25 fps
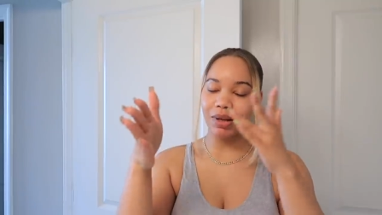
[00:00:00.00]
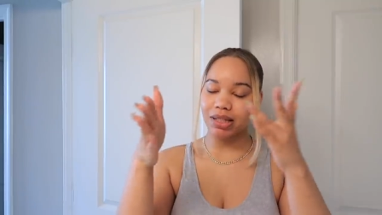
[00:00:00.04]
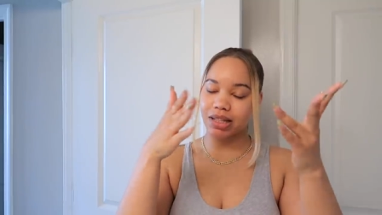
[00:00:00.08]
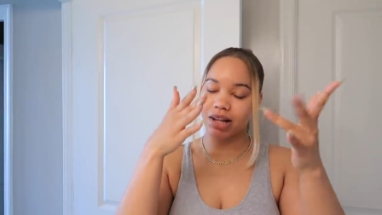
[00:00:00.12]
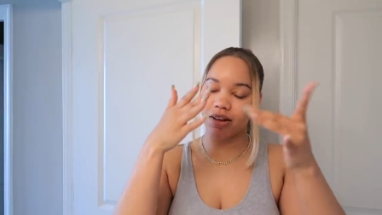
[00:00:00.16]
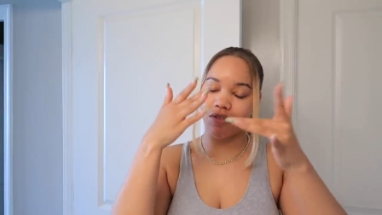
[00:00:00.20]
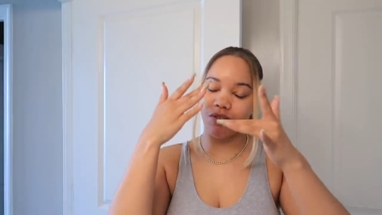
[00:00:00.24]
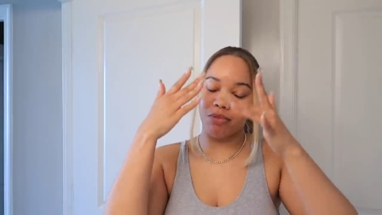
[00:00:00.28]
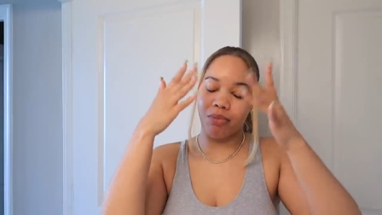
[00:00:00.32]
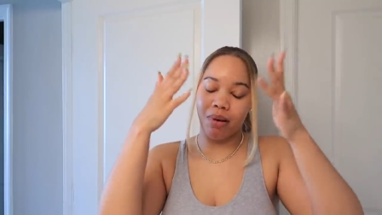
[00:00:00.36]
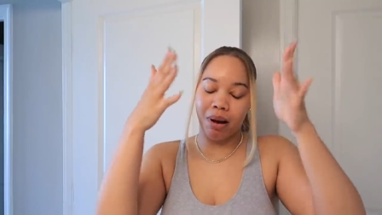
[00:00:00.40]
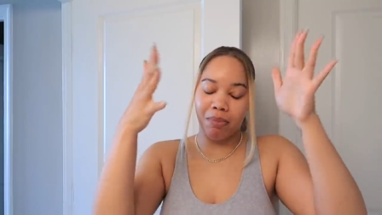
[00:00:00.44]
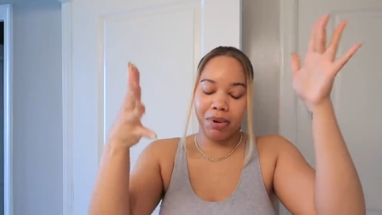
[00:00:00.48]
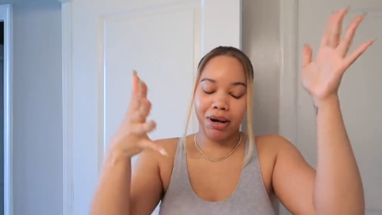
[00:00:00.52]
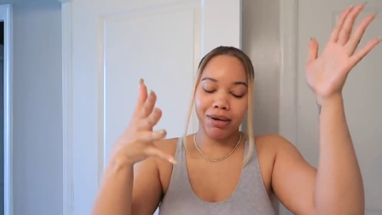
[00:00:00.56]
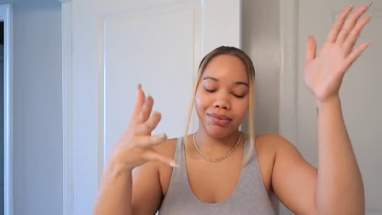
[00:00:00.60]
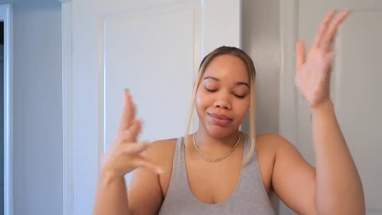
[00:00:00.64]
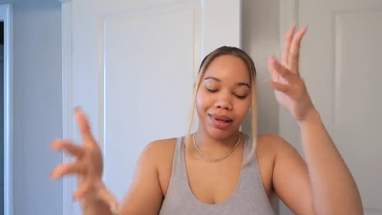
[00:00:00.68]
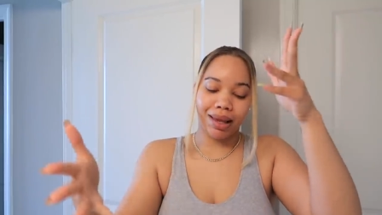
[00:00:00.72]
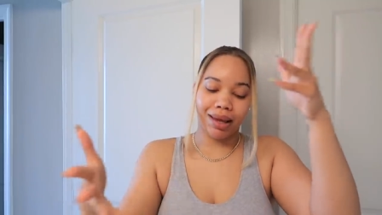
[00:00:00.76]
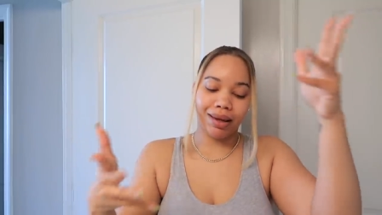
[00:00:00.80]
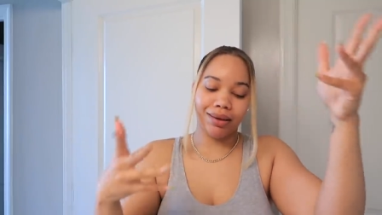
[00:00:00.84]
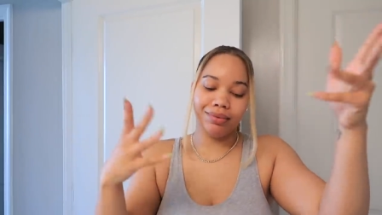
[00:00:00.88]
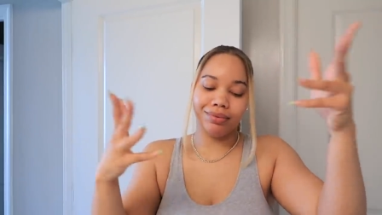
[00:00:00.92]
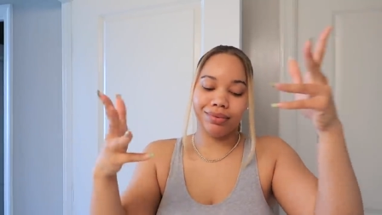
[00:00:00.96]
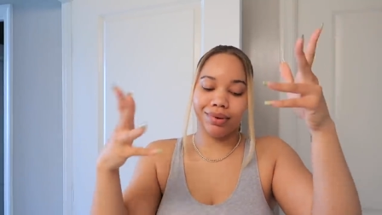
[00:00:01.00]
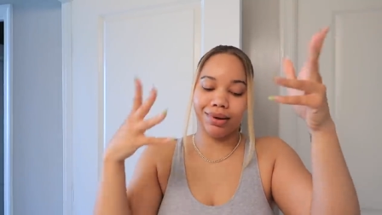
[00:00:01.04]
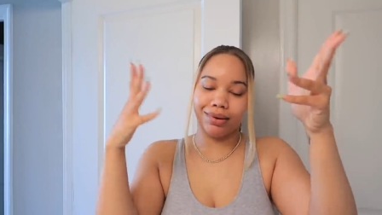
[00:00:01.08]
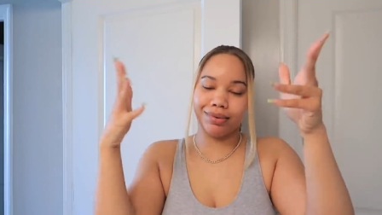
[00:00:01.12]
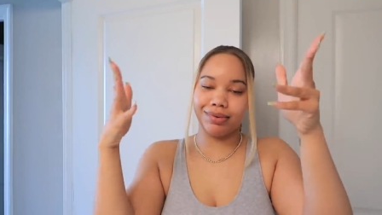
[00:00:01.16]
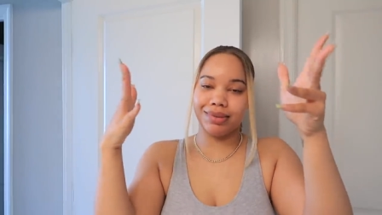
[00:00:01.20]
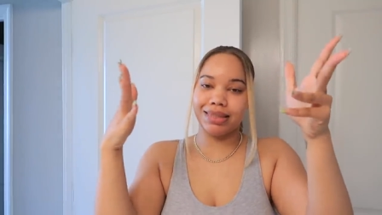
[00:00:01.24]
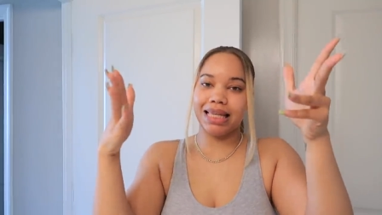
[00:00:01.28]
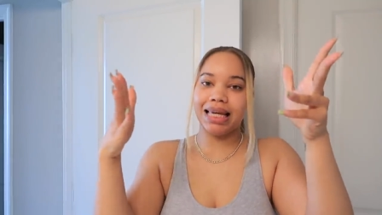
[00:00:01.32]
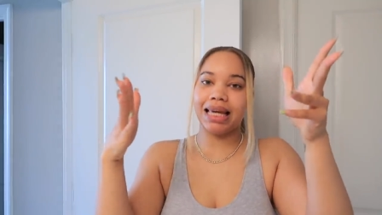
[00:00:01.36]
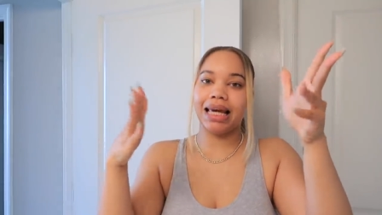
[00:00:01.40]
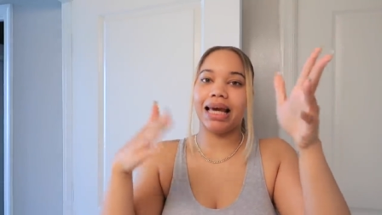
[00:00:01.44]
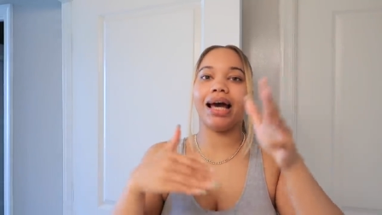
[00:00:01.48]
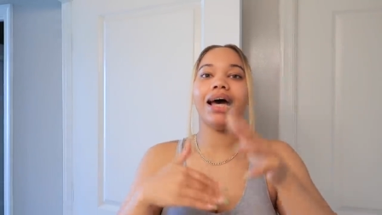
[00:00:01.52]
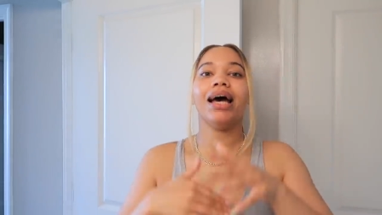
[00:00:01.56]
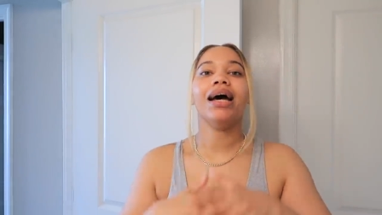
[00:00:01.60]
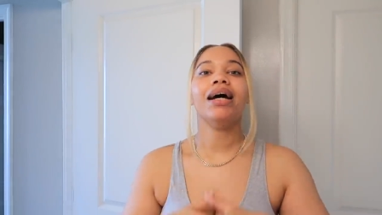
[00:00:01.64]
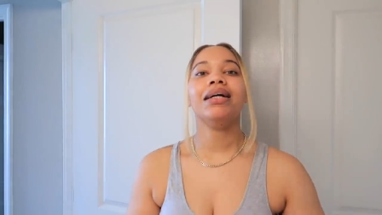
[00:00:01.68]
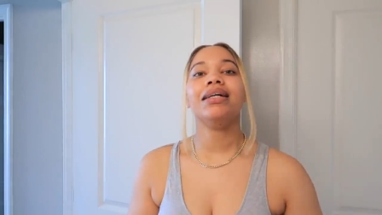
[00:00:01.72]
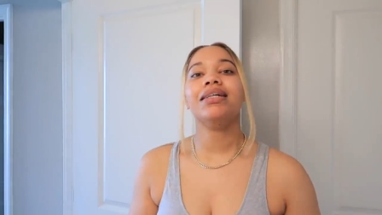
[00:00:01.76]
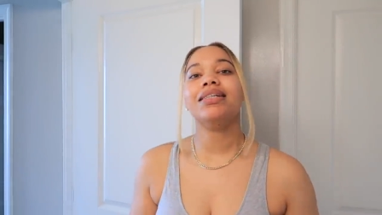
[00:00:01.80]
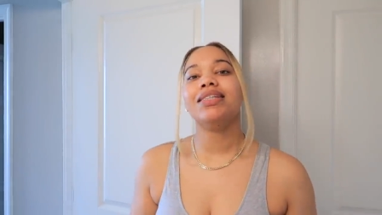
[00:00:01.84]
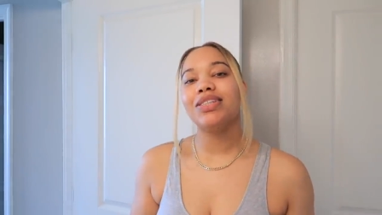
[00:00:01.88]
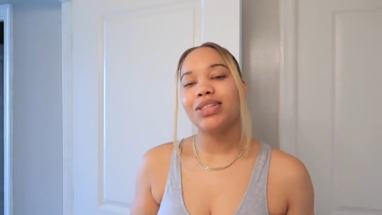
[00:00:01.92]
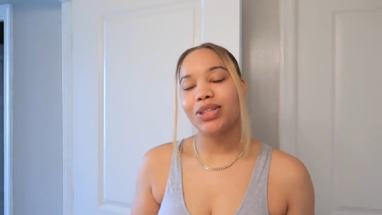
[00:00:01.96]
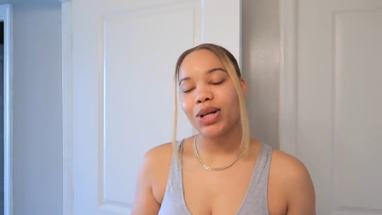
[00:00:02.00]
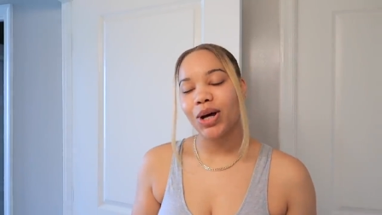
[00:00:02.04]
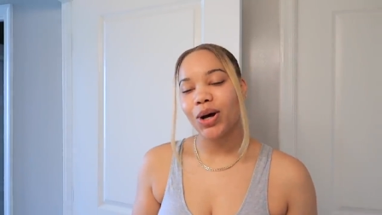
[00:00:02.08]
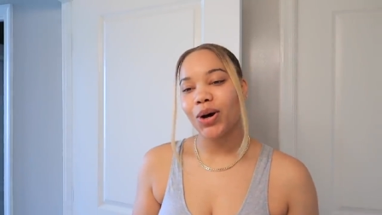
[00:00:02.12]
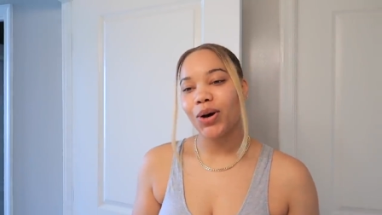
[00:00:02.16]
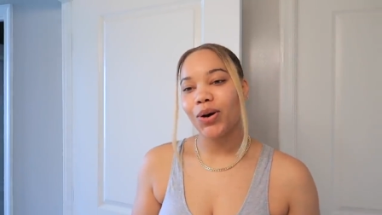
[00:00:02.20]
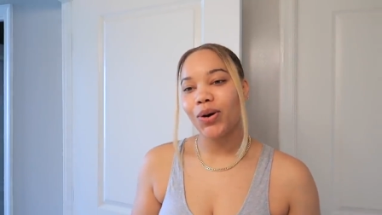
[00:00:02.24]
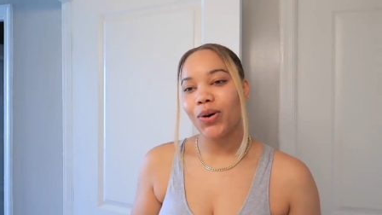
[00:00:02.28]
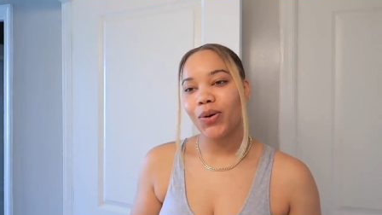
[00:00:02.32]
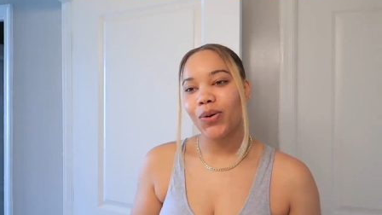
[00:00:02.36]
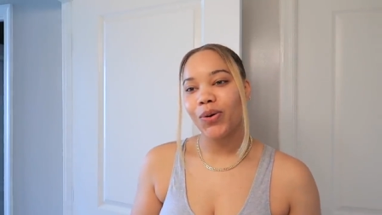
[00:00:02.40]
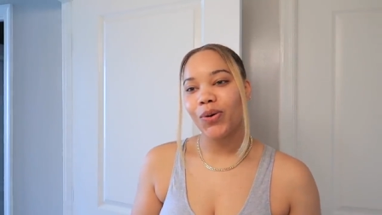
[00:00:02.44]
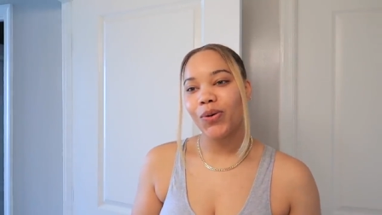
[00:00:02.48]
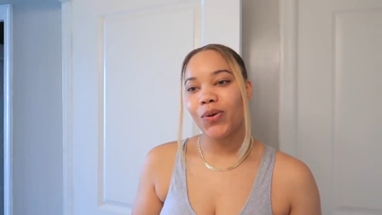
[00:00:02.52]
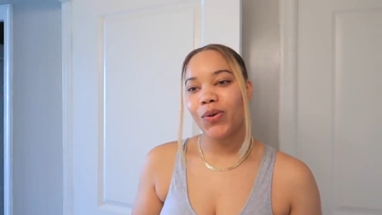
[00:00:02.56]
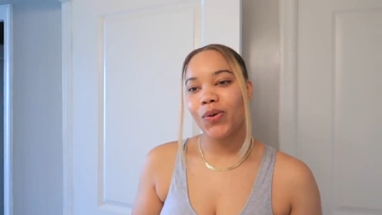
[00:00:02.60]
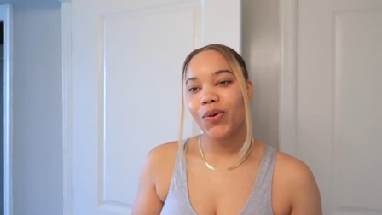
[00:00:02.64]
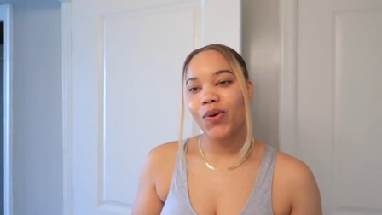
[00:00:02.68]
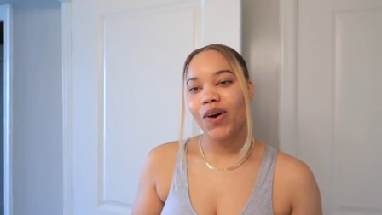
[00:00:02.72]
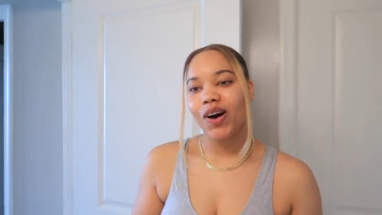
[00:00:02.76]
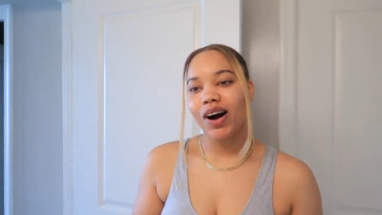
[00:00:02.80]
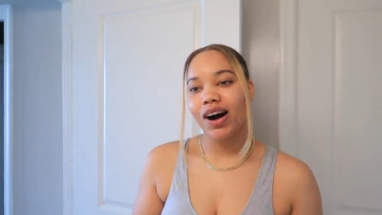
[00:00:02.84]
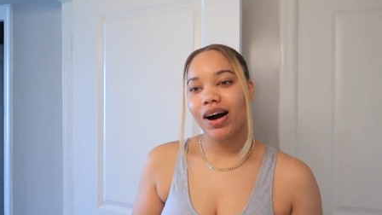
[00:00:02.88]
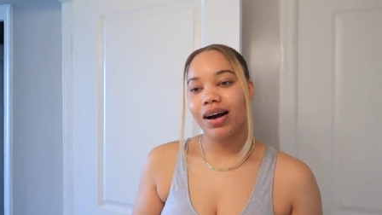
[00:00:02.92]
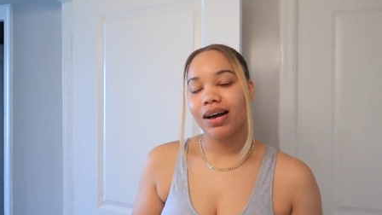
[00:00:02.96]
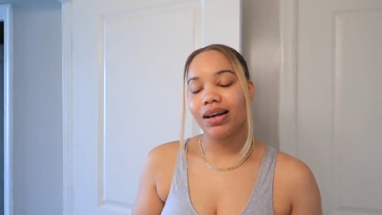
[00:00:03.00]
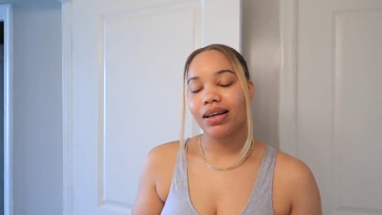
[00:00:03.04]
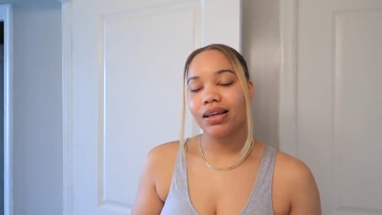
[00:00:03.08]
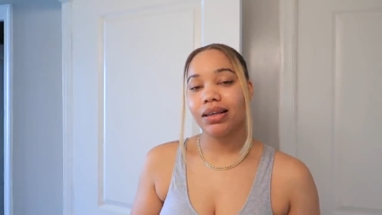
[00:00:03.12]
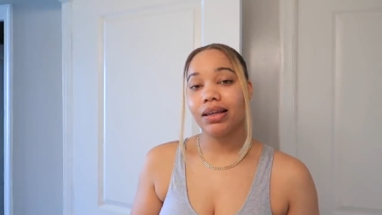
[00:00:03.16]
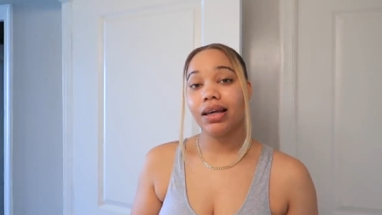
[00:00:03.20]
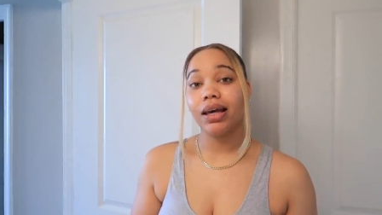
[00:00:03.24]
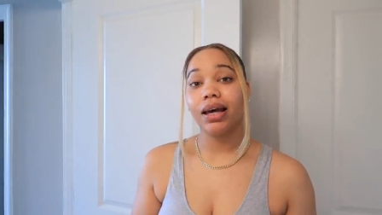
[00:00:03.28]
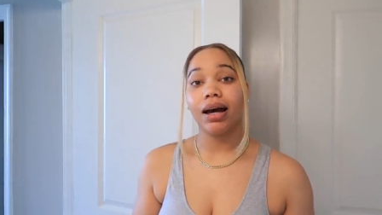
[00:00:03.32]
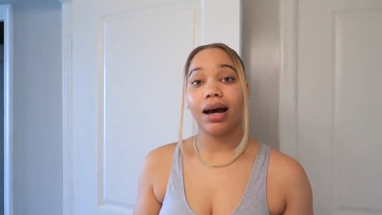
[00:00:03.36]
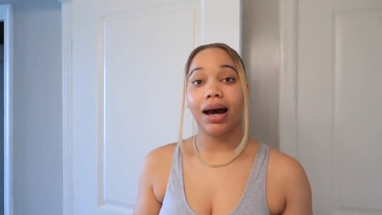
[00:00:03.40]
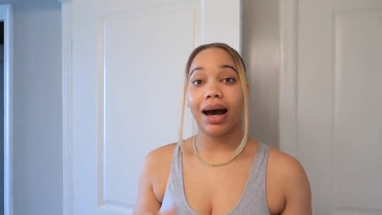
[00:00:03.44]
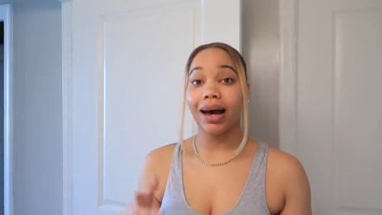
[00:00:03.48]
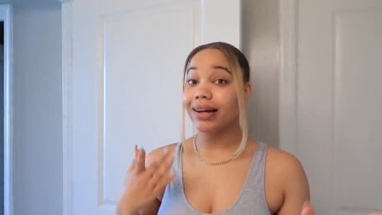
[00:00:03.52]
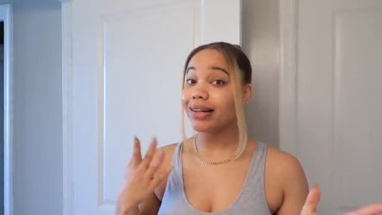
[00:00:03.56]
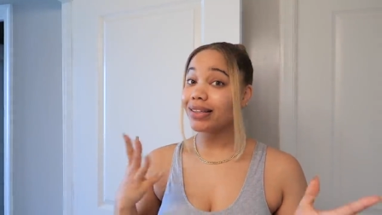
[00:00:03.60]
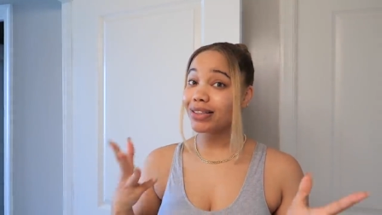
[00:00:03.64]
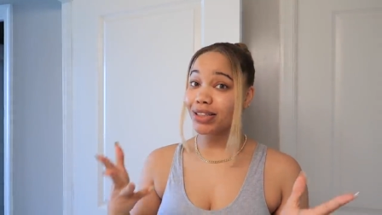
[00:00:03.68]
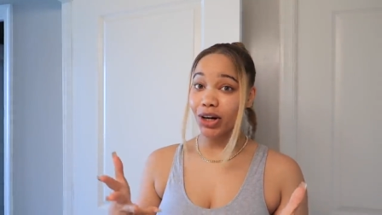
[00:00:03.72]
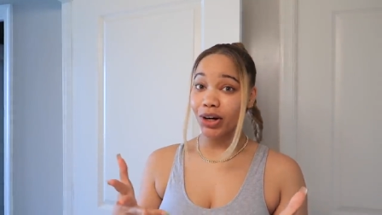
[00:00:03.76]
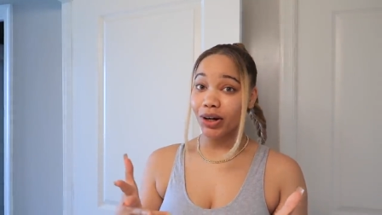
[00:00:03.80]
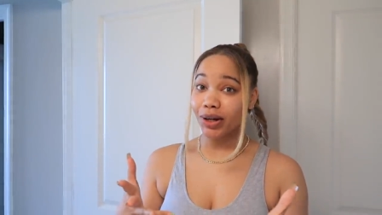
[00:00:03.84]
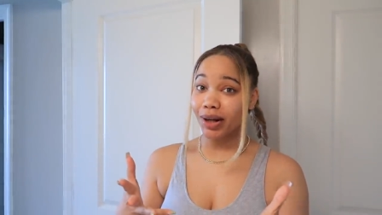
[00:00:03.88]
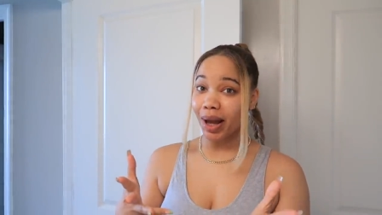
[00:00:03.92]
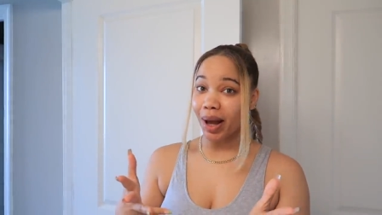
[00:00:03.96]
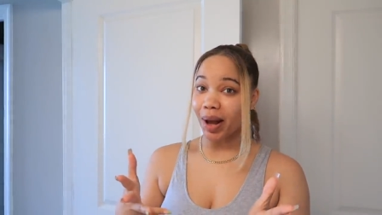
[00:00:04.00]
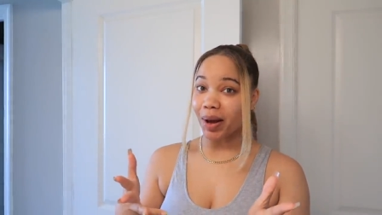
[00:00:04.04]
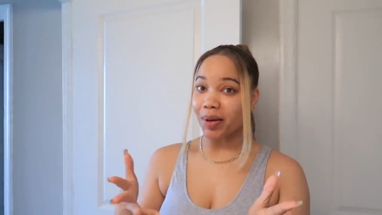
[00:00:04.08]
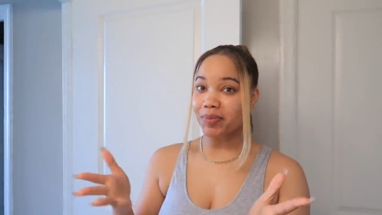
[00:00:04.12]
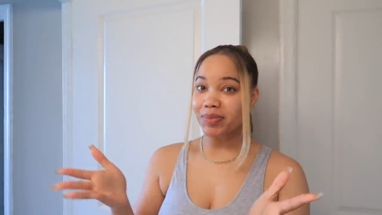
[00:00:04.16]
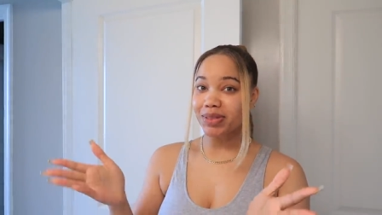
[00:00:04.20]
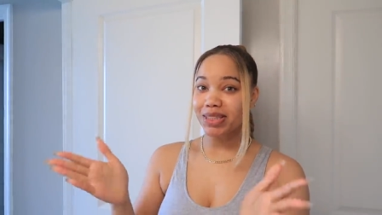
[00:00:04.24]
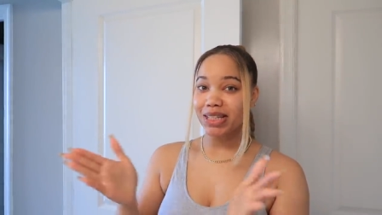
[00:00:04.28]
myself for my birthday. You know what I'm saying? So yeah, I need to hurry up.